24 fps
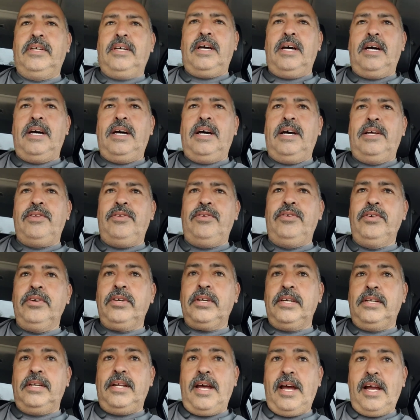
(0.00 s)
uh, you
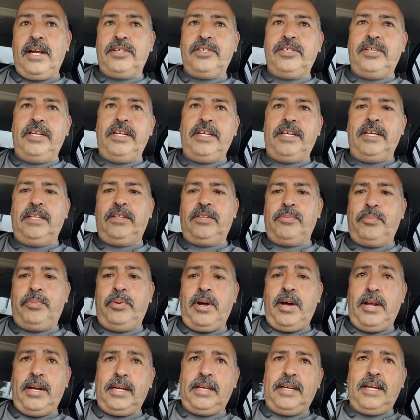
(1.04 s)
can actually get the
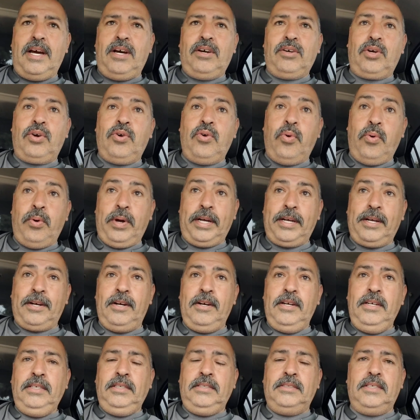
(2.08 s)
product out
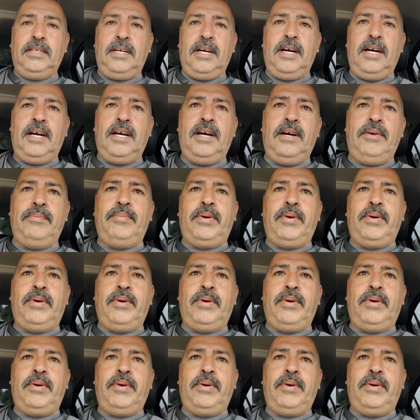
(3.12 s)
quicker uh,